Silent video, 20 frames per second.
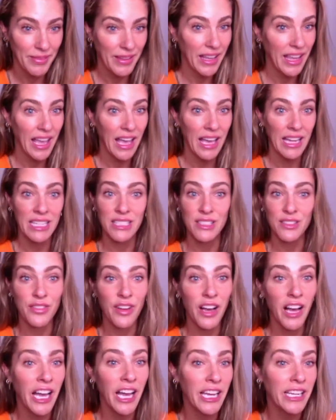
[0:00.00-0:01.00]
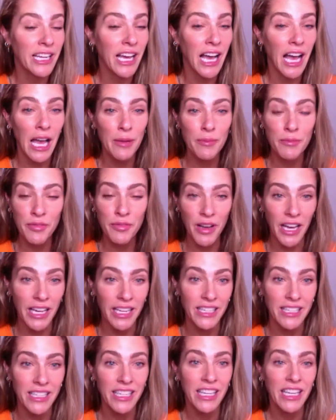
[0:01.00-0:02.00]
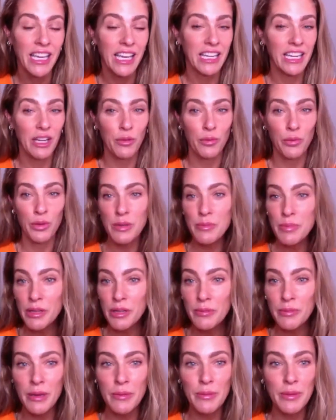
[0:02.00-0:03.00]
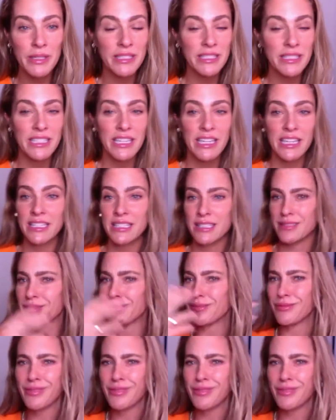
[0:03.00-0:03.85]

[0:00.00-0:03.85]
and it's fine. I'm fine. And I rebuilt my business